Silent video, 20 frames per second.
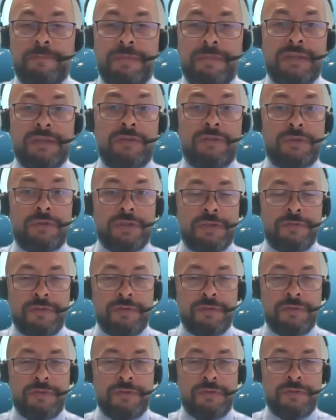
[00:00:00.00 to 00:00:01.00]
under a
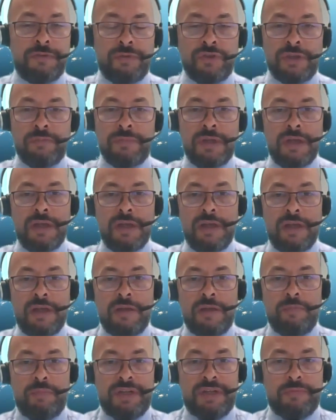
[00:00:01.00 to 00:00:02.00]
different regime.
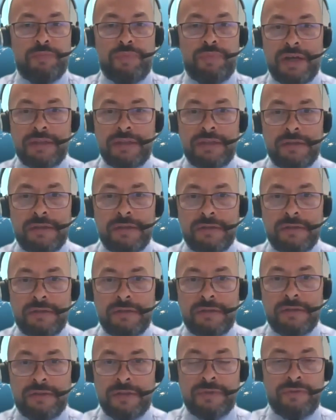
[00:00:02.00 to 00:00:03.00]
But in practical
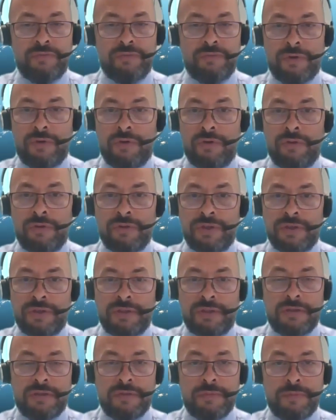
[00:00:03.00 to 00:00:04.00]
terms, we're all
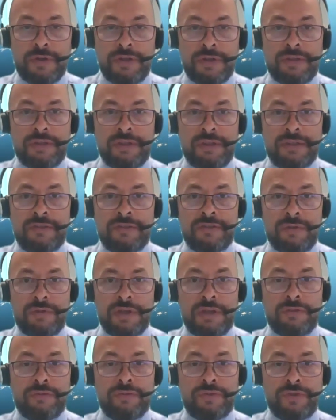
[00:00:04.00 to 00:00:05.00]
just a community that's
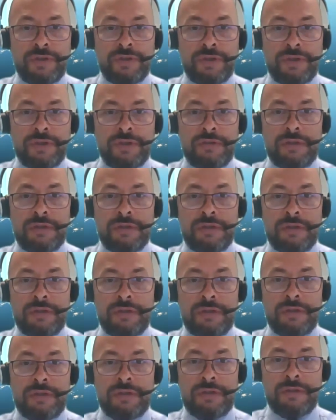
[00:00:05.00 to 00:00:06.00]
trying to share
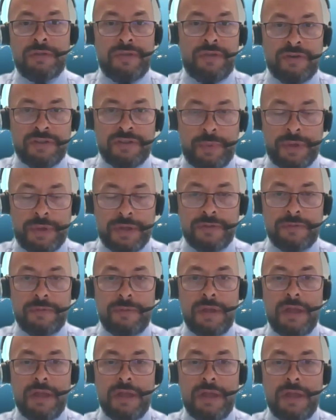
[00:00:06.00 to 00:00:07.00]
the airspace.
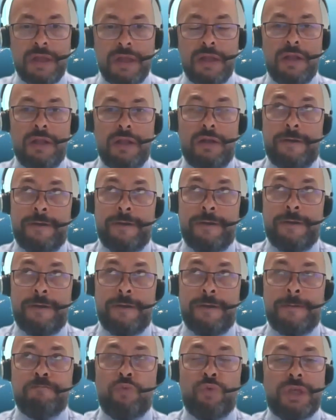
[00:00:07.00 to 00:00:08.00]

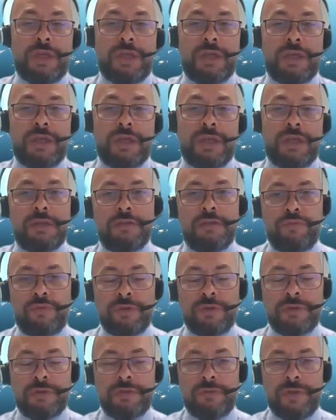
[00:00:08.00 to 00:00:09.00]
We can ill
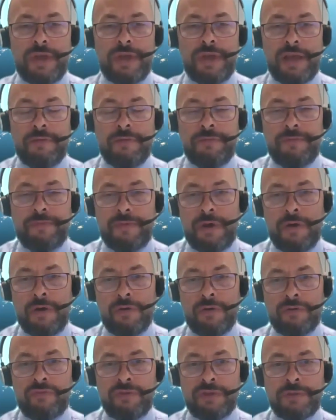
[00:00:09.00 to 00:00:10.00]
afford to have
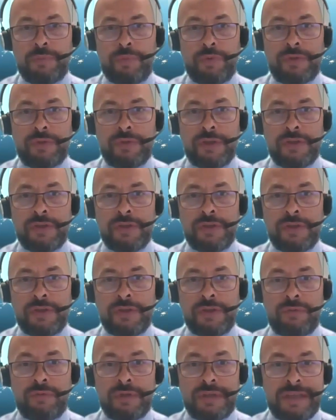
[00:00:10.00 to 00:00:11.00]
our transportation
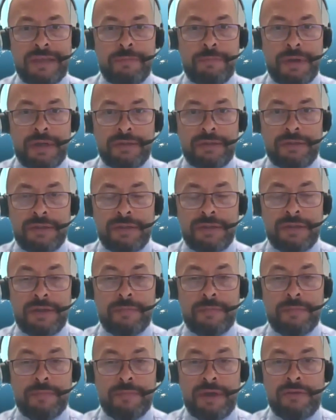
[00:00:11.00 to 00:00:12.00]
network impacted in
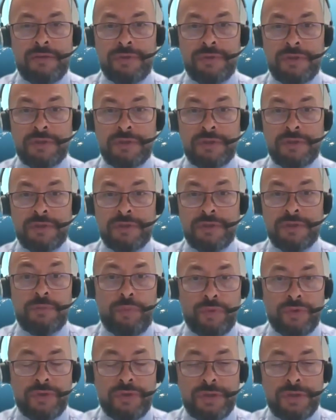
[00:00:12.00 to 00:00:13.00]
a manner which is
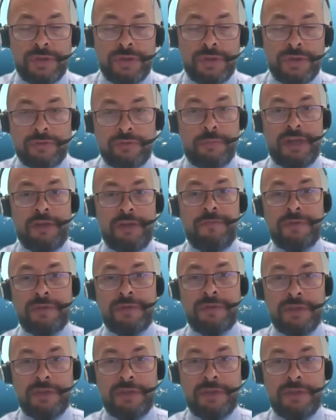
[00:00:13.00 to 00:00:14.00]
disproportionate to the
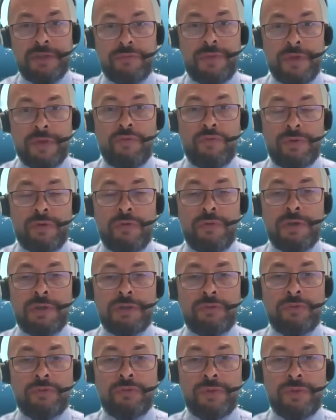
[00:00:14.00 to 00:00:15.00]
benefits that we think we're
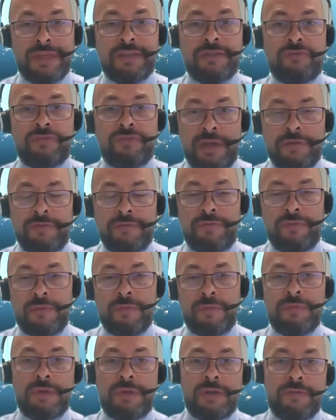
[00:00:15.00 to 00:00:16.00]
going to extract
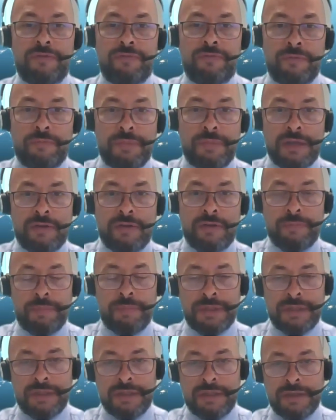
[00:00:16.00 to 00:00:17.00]
from being
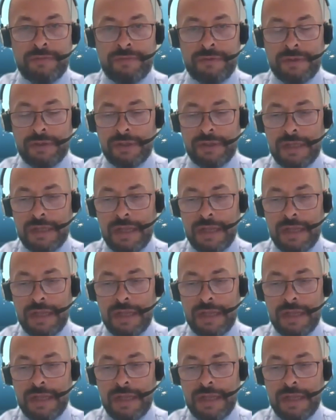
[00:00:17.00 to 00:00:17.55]
competitive in